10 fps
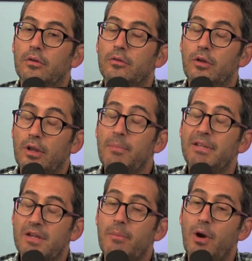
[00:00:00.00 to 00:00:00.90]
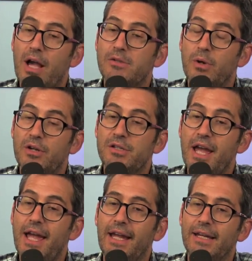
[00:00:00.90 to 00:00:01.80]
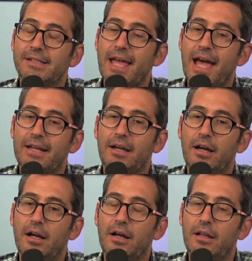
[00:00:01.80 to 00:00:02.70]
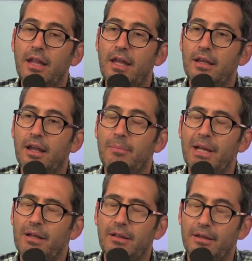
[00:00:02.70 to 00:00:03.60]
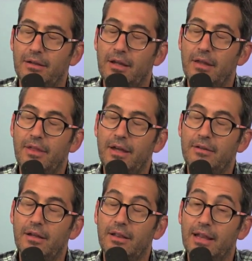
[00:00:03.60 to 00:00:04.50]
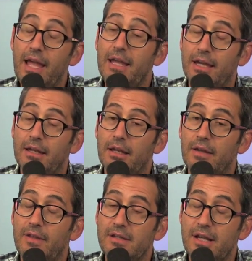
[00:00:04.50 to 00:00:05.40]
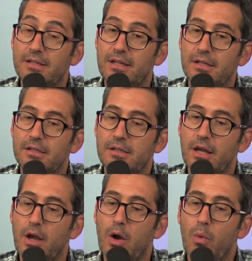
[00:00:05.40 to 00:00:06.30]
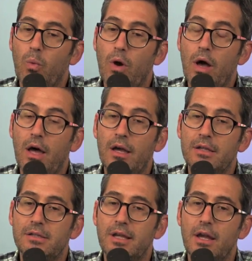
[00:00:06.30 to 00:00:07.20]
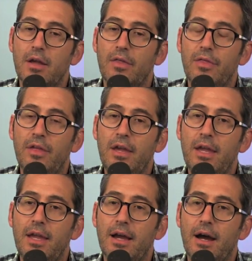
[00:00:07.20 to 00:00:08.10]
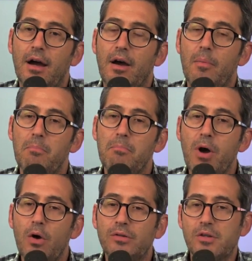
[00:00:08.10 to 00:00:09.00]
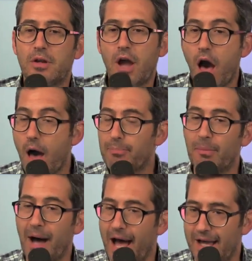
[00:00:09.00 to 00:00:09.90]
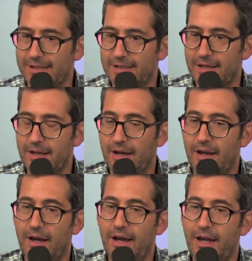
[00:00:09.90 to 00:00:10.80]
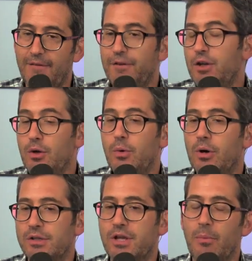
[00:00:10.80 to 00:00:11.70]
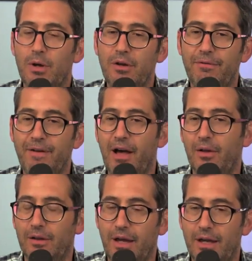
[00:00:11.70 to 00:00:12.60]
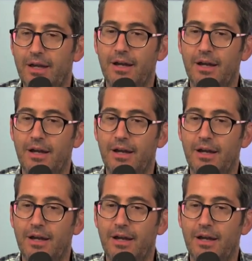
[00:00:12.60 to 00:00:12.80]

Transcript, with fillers: So let me summarize what you're saying is that uh, Clinton, I mean uh, Clinton, uh, that uh, Lincoln in this instance was the uh, most compromised. if you were someone who felt like